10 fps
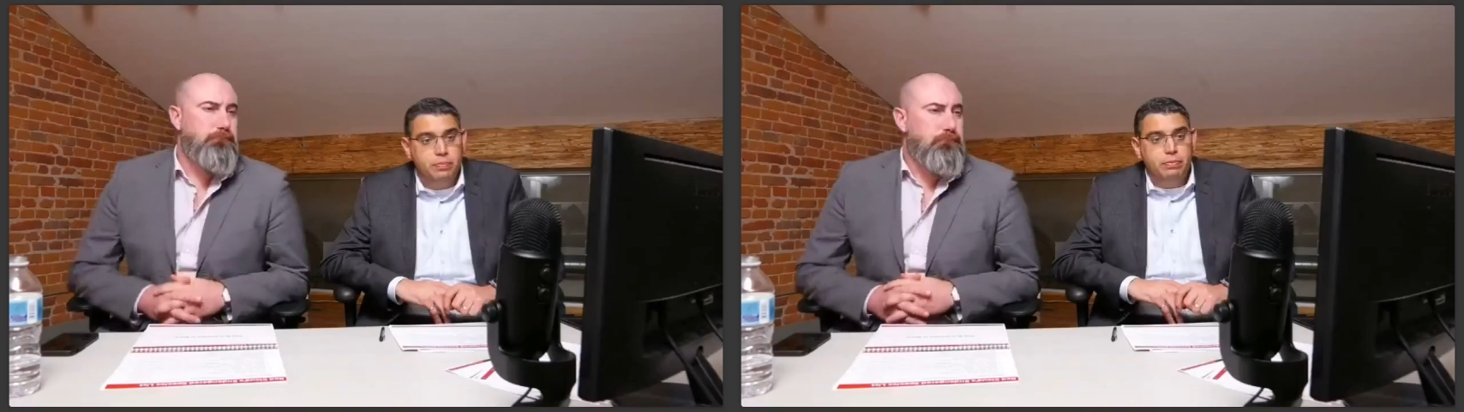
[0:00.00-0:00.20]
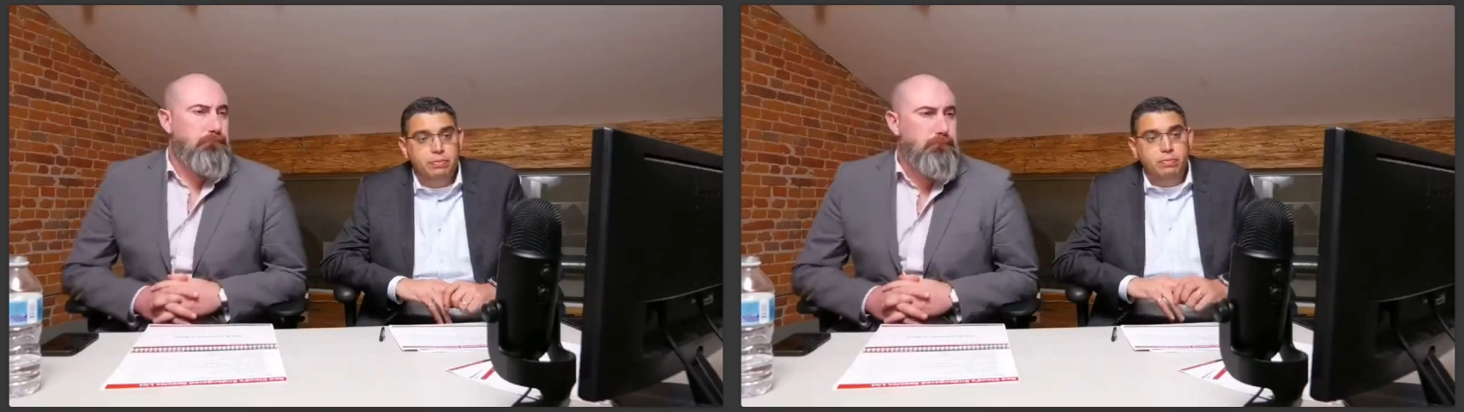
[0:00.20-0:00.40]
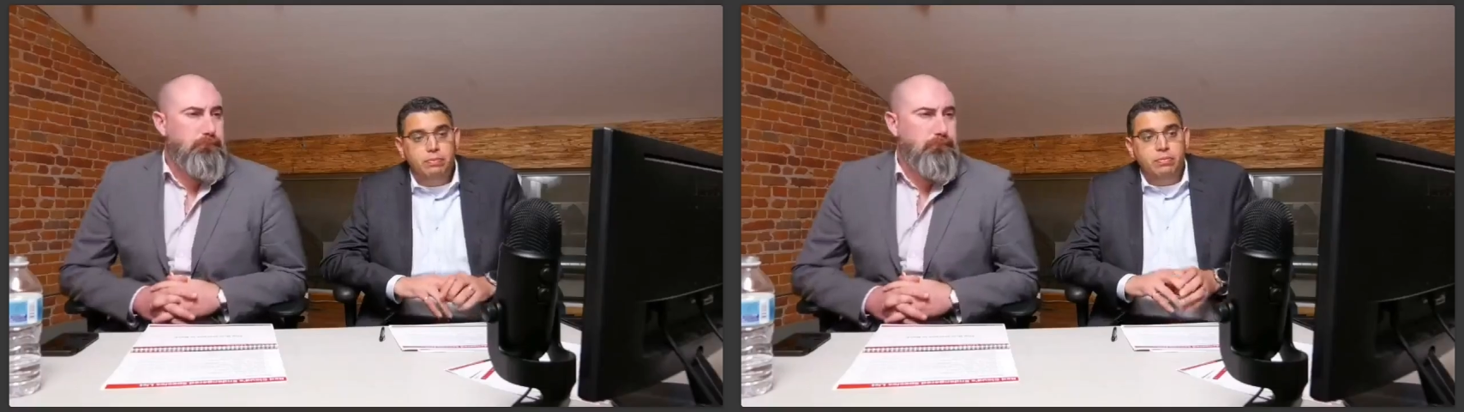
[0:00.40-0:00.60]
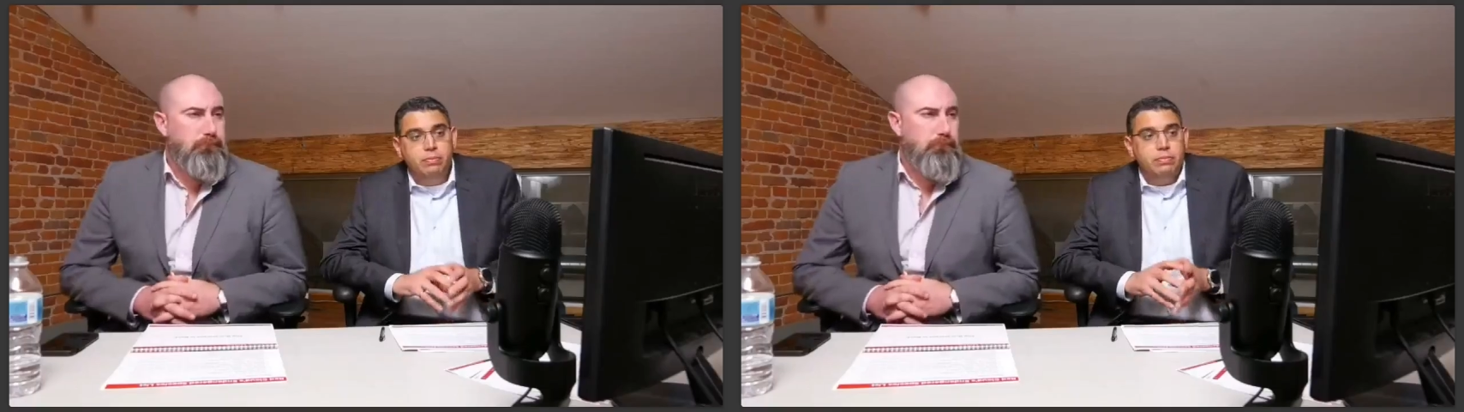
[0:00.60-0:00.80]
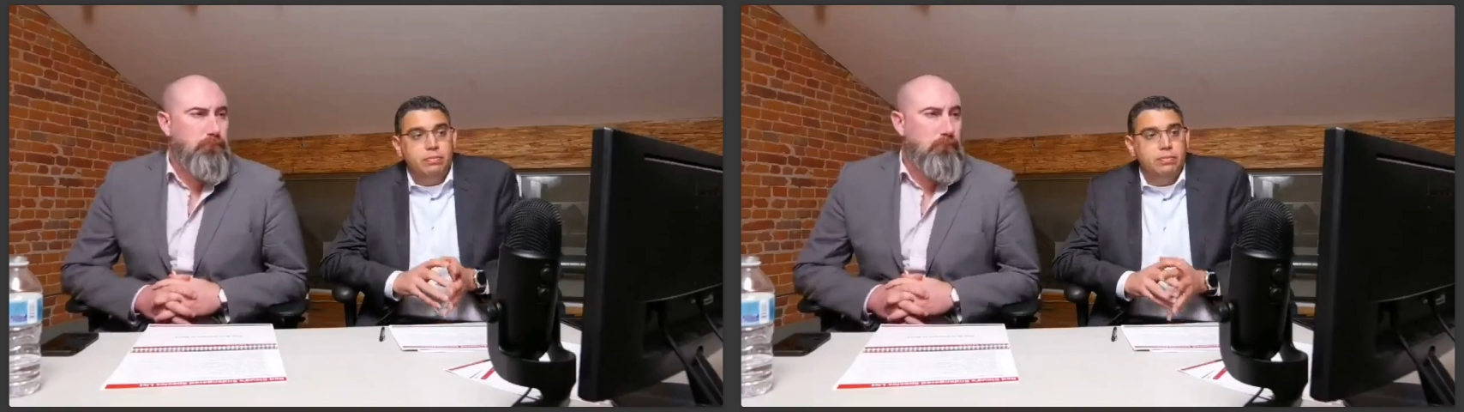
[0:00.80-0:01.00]

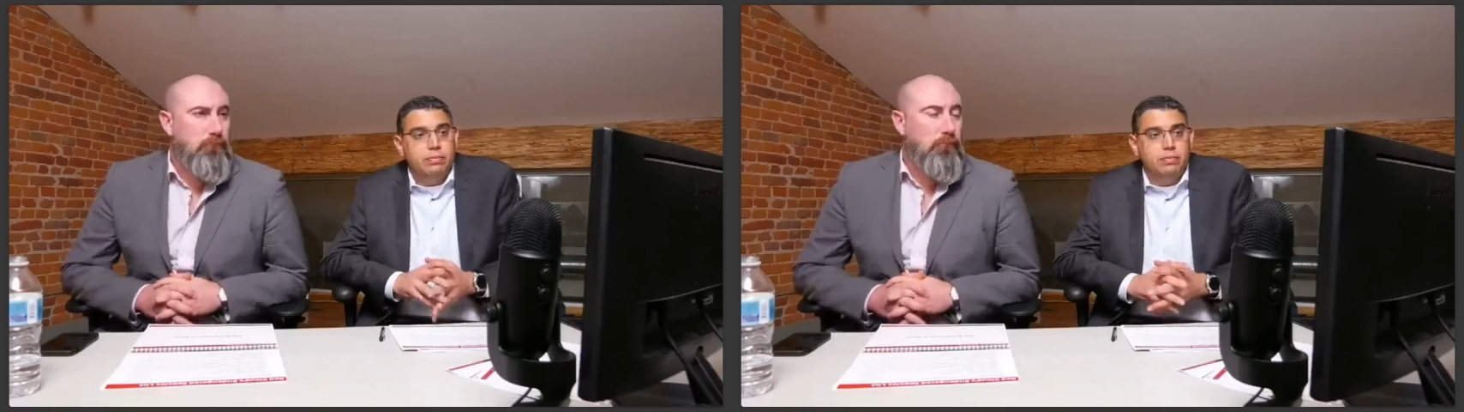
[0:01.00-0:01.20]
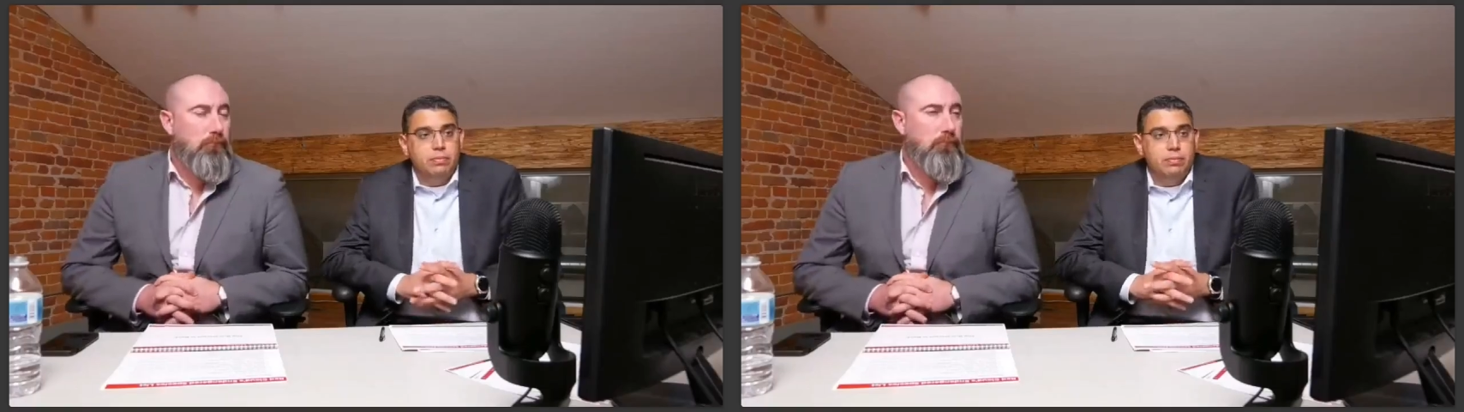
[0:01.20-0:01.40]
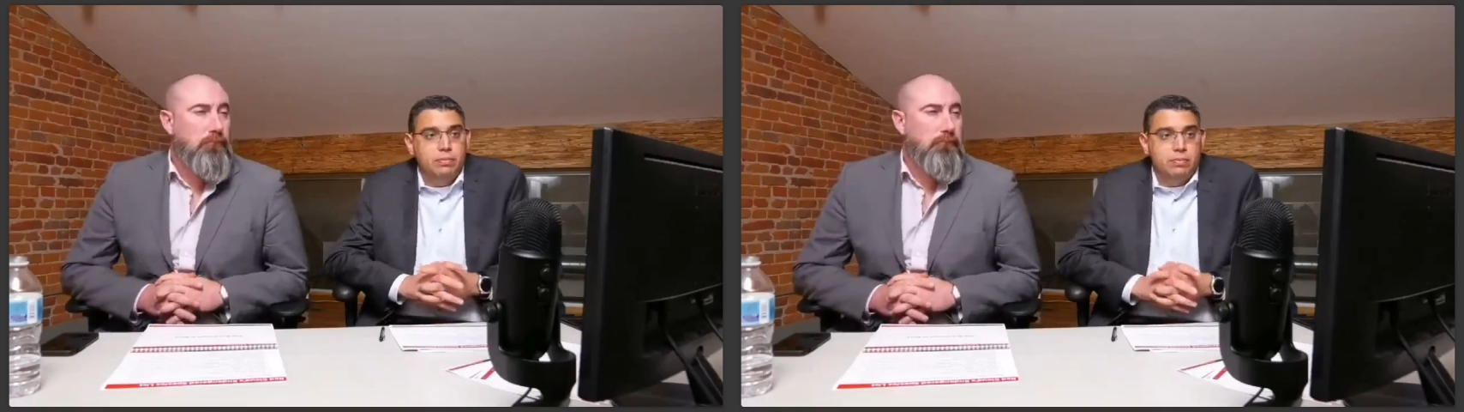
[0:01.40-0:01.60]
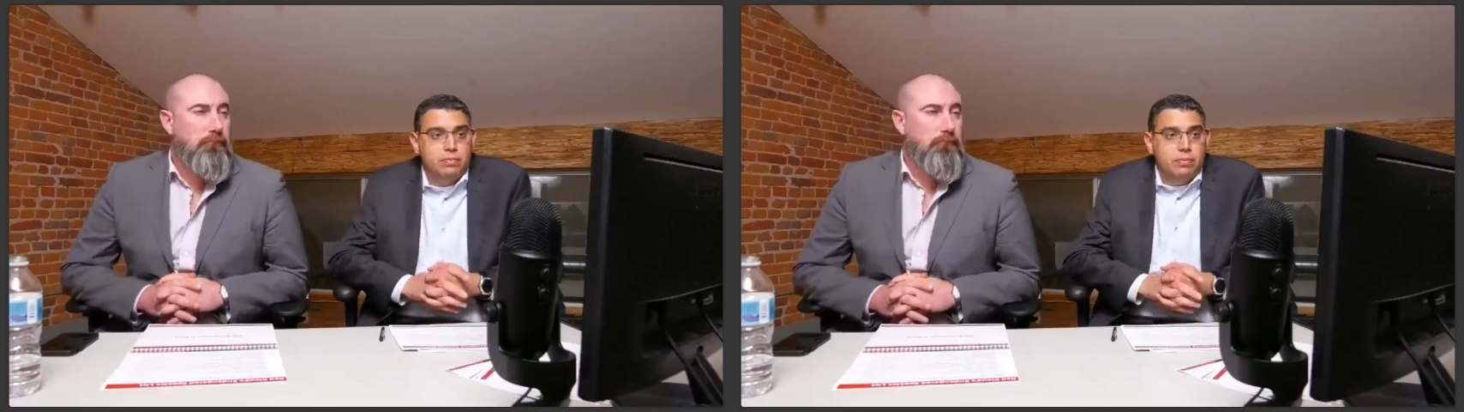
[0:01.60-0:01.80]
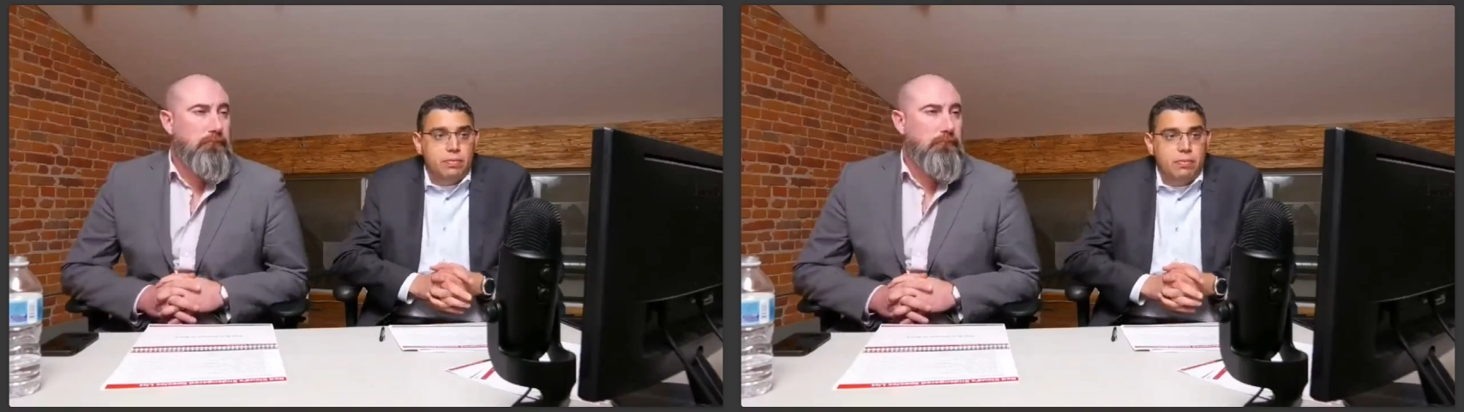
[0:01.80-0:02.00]

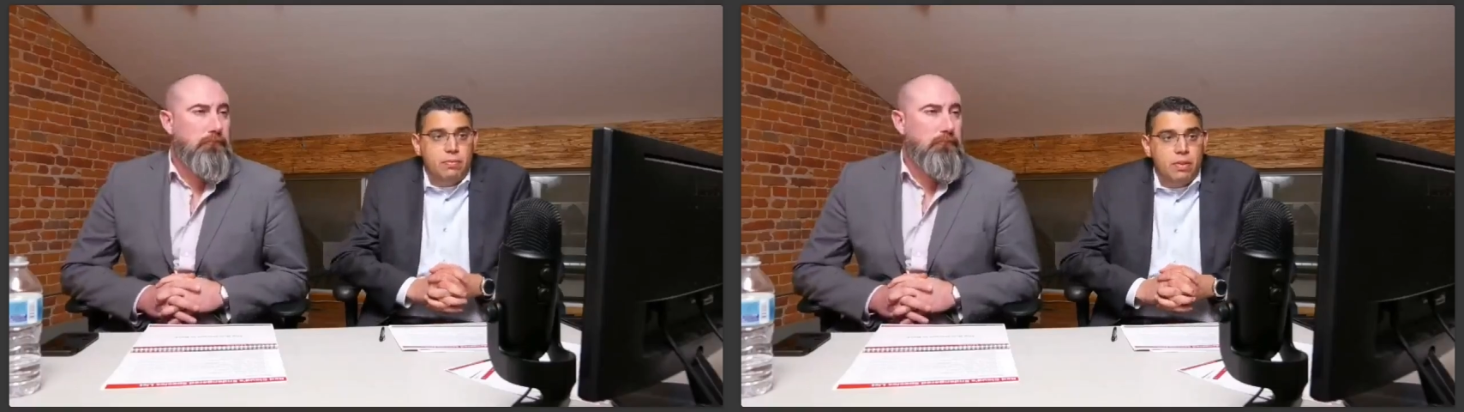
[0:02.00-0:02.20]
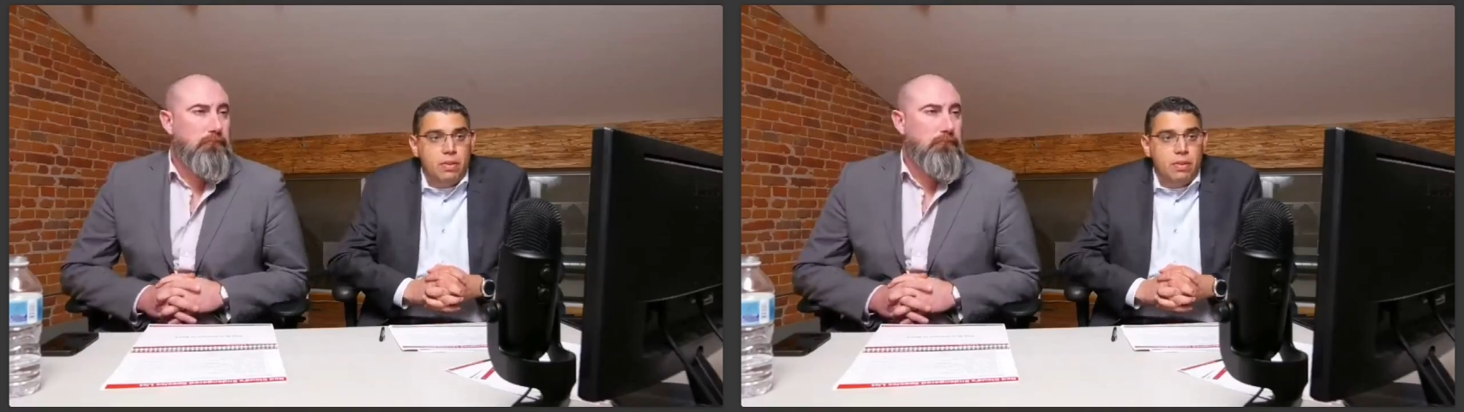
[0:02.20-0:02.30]
(silence)